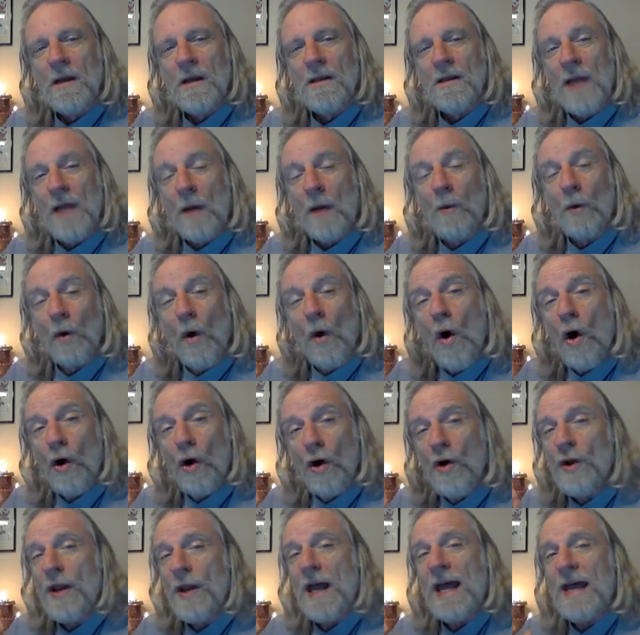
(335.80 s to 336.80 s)
that we're all
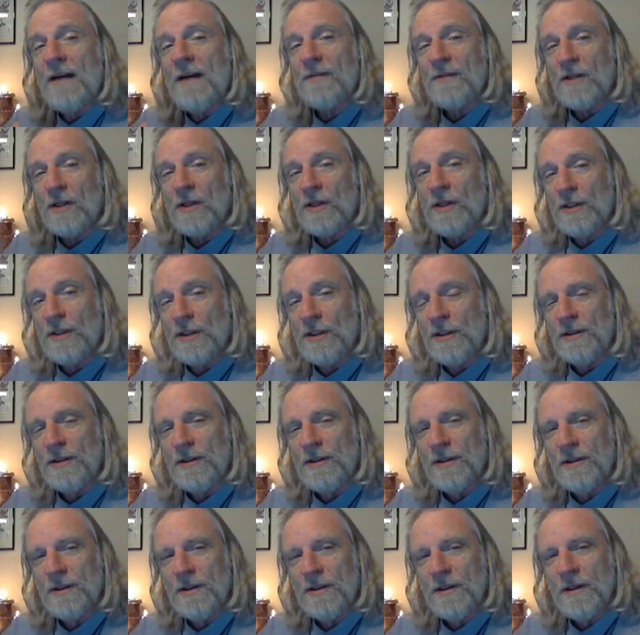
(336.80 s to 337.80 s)
going to have to learn
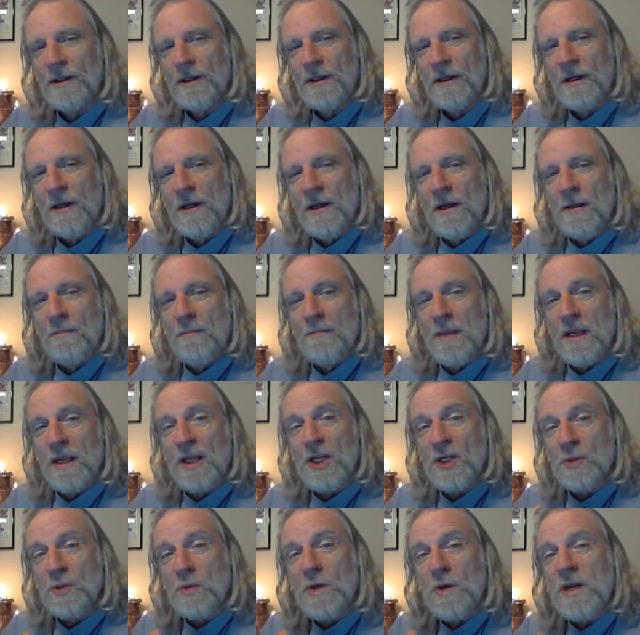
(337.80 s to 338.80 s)

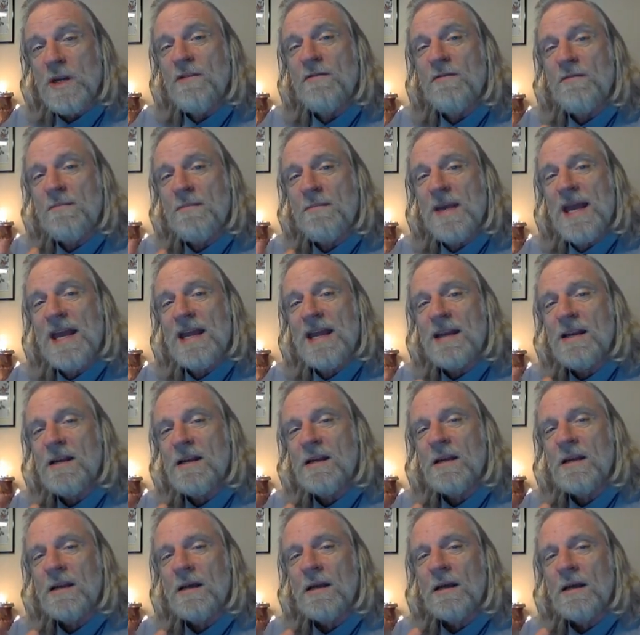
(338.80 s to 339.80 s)
because we've
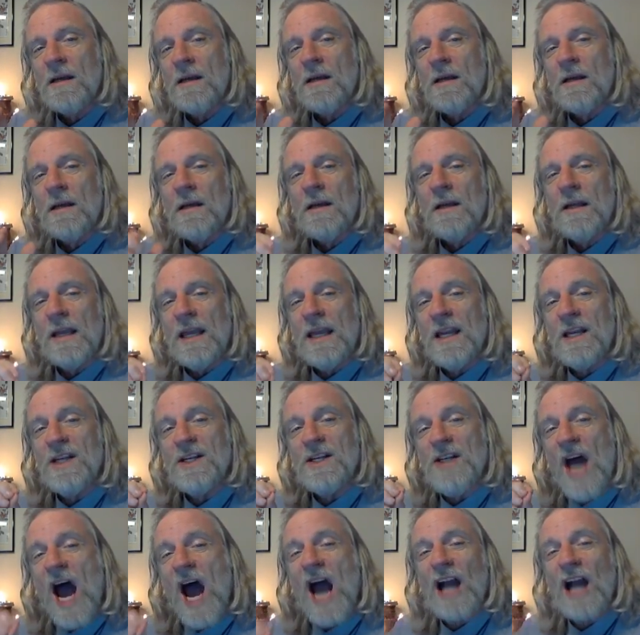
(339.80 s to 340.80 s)
been
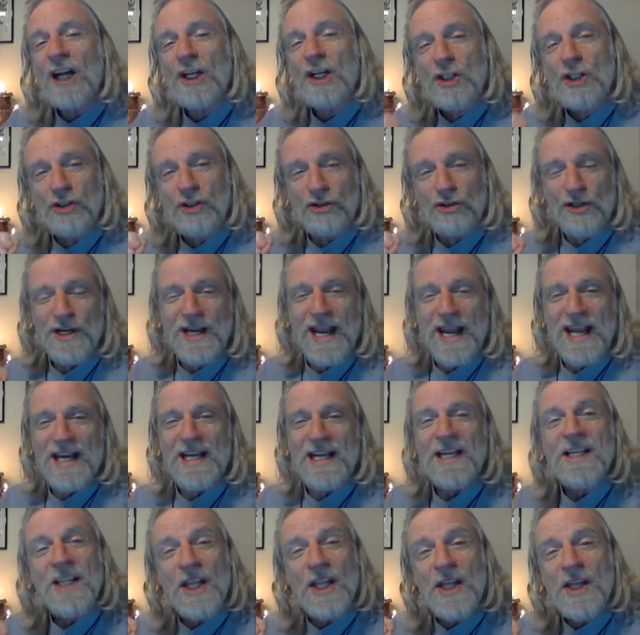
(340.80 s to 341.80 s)

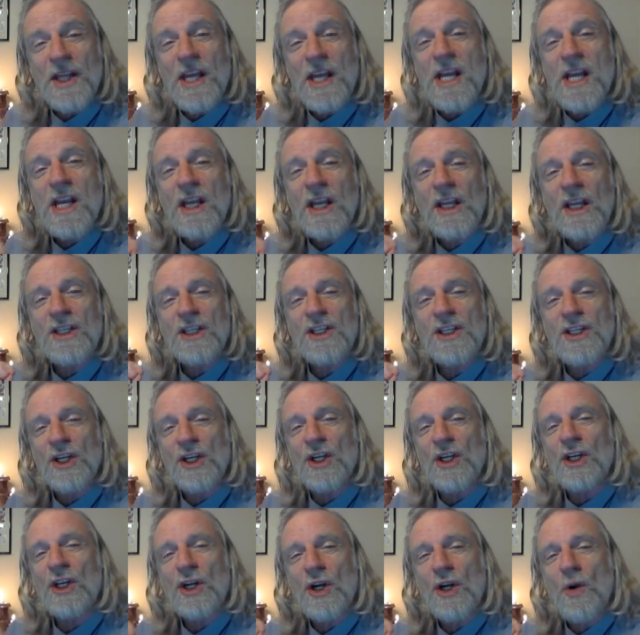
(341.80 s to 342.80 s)
indoctrinated to think a
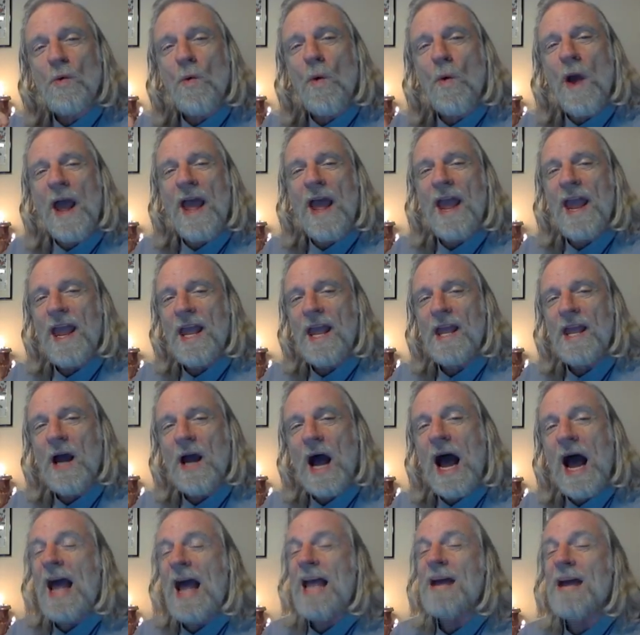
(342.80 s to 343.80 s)
certain way.
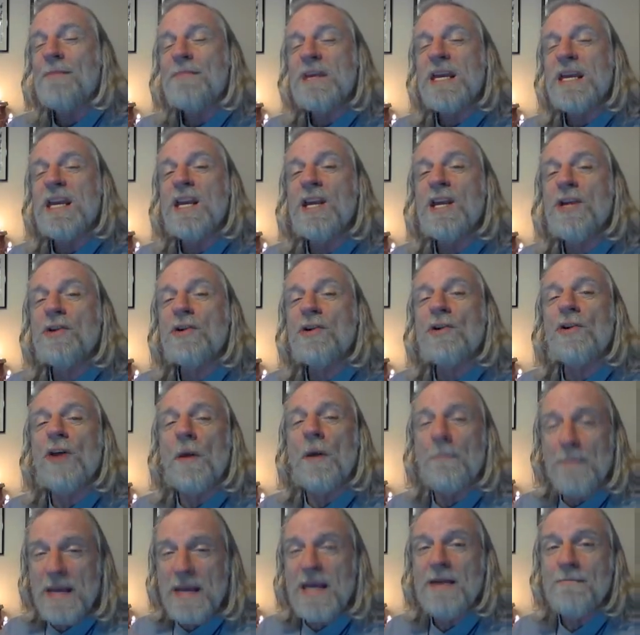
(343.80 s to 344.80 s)
I am either the
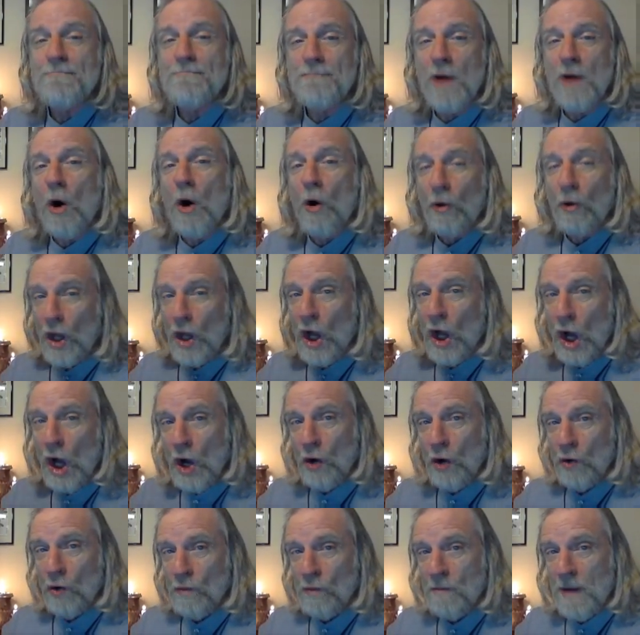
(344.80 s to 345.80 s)
pimp or the
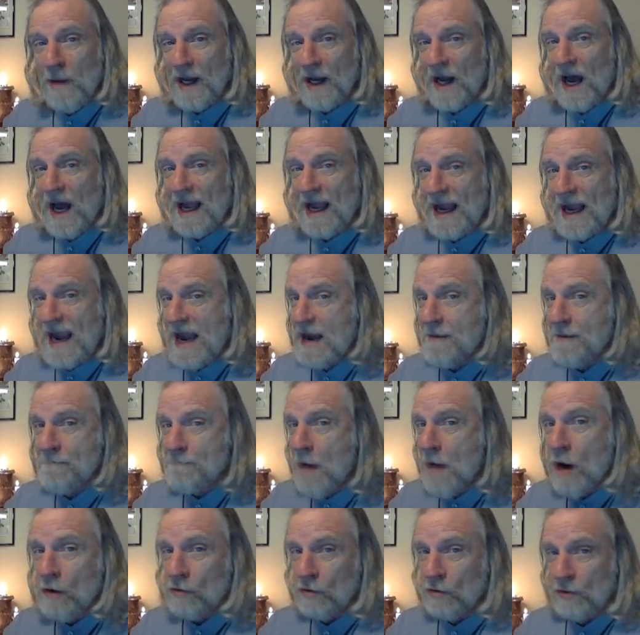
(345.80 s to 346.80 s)
hoe, but I ain't
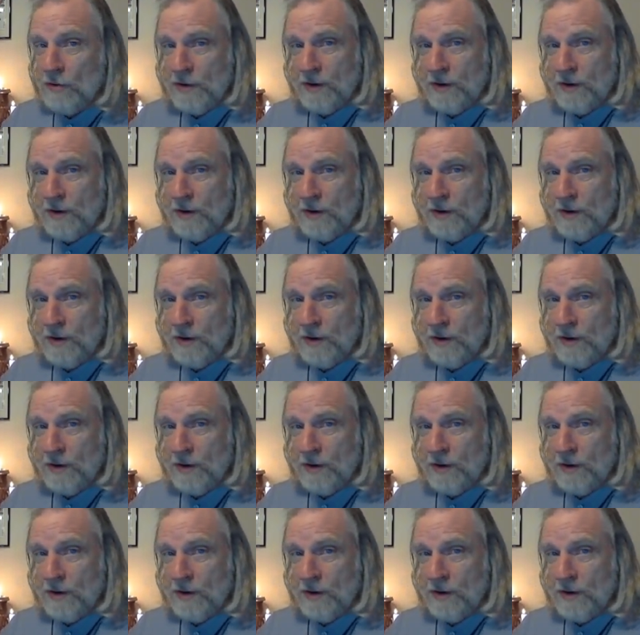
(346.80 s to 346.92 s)
both.